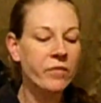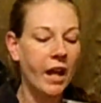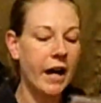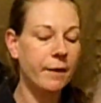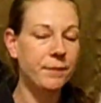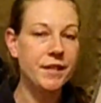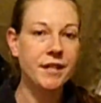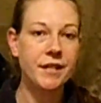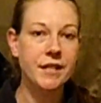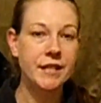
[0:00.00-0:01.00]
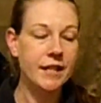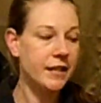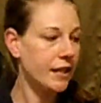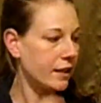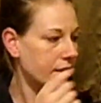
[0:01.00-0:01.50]
this is
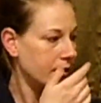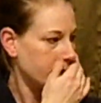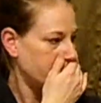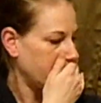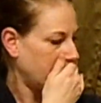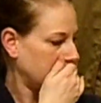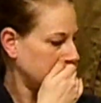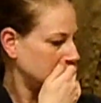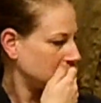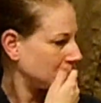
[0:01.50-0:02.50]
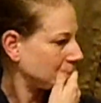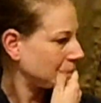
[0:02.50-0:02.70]
Sizzix, Tim